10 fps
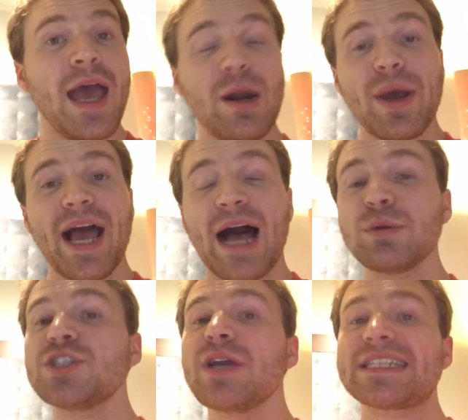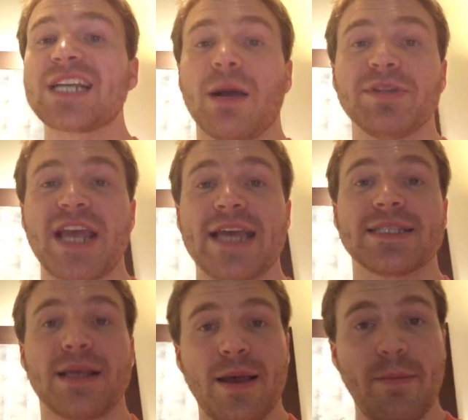Anyway, I will see you guys in a couple
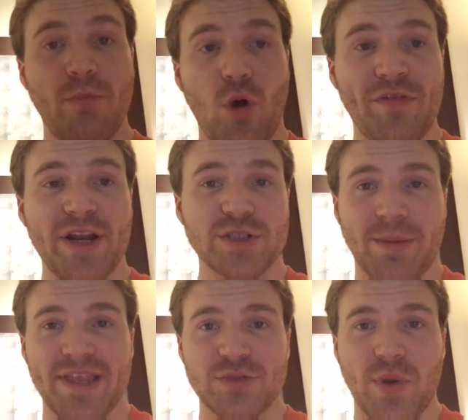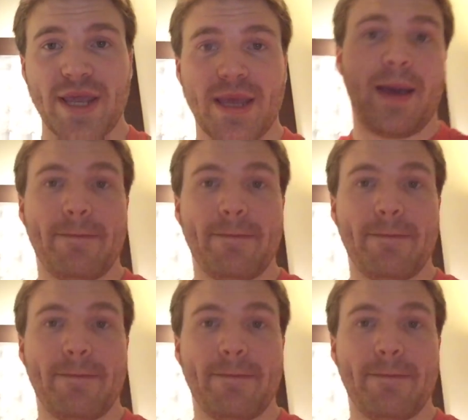days. More videos coming this week.